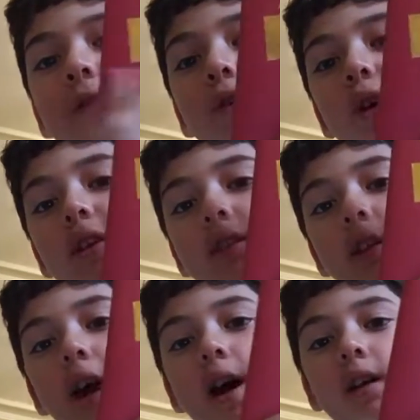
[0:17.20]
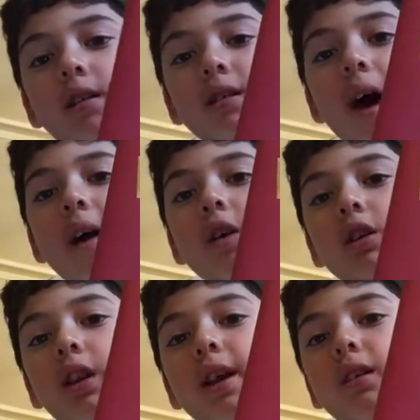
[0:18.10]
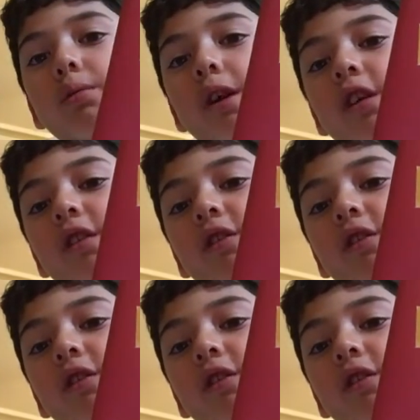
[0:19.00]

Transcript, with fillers: footy stars. I got these ones